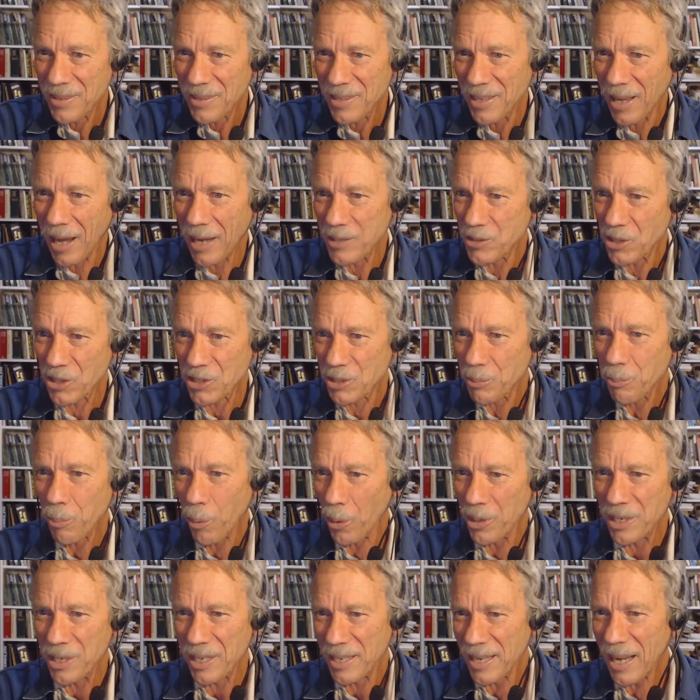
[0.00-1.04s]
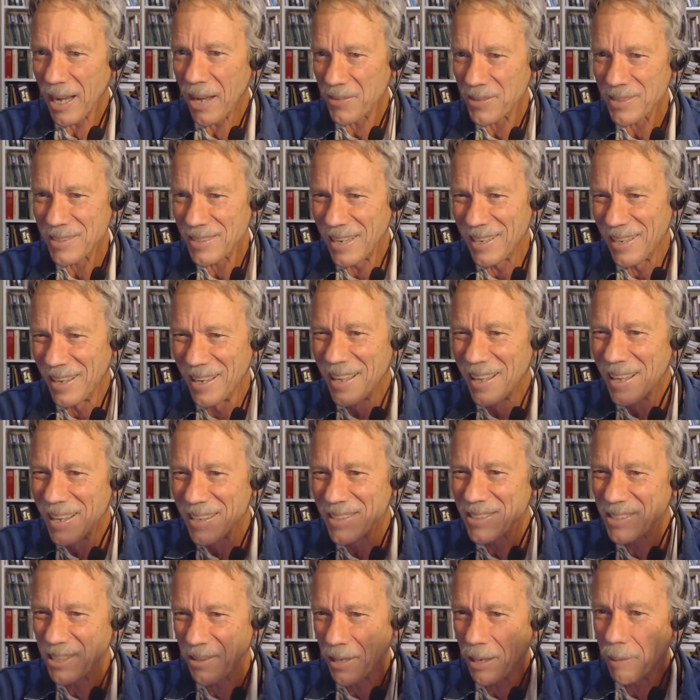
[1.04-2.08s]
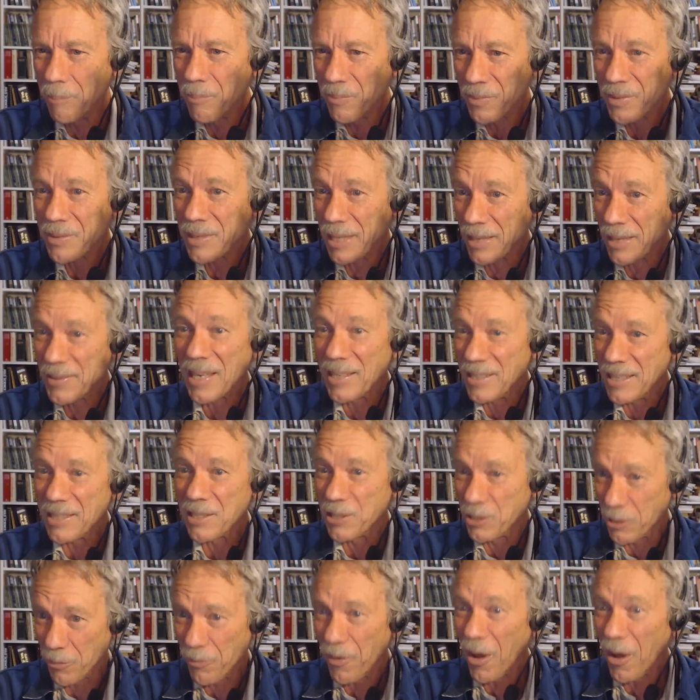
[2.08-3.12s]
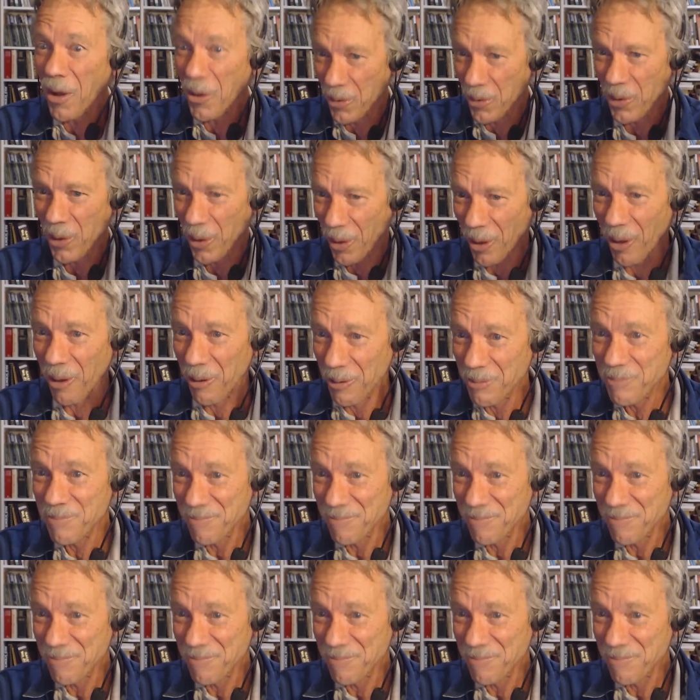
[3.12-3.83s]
I just pointed out to them that they needed to follow the law.